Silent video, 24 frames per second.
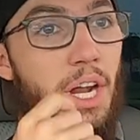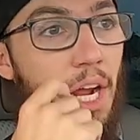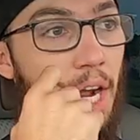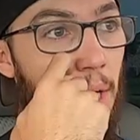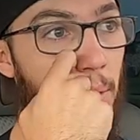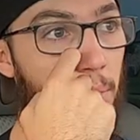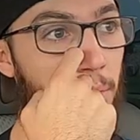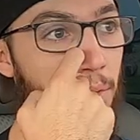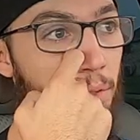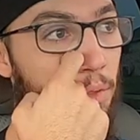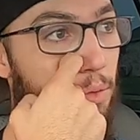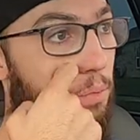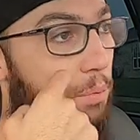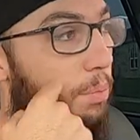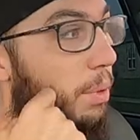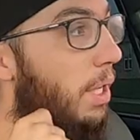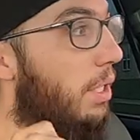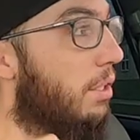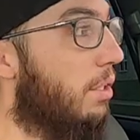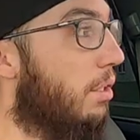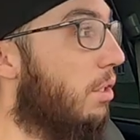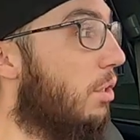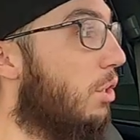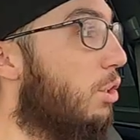I was
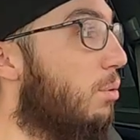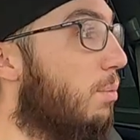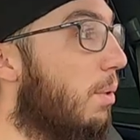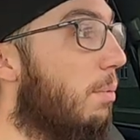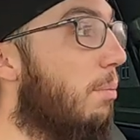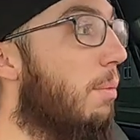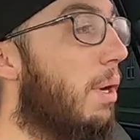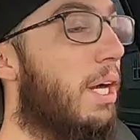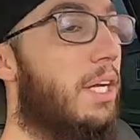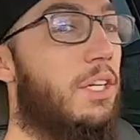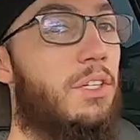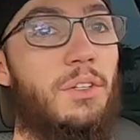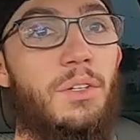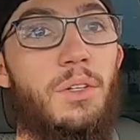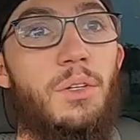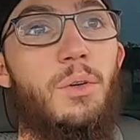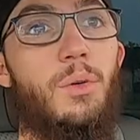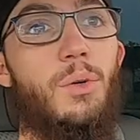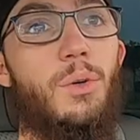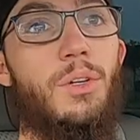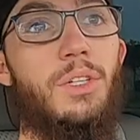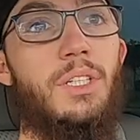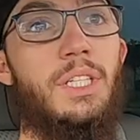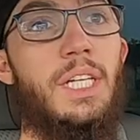about to lose my mind during
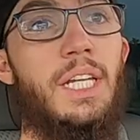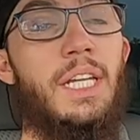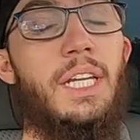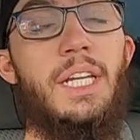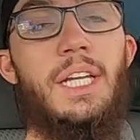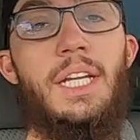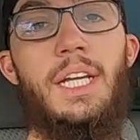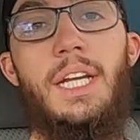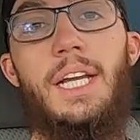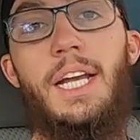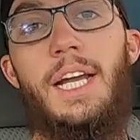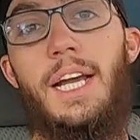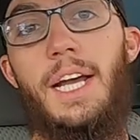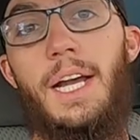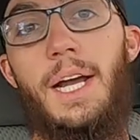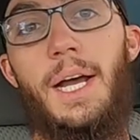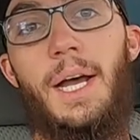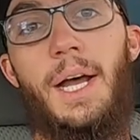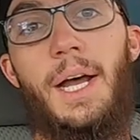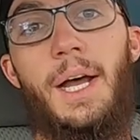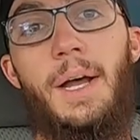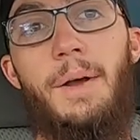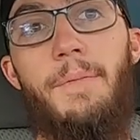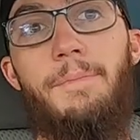quarantine.
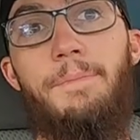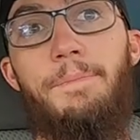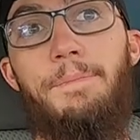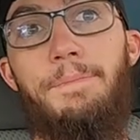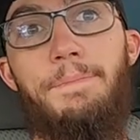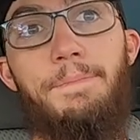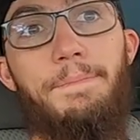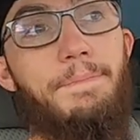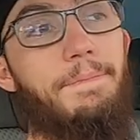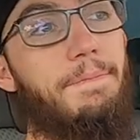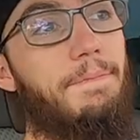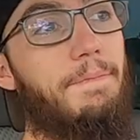Let's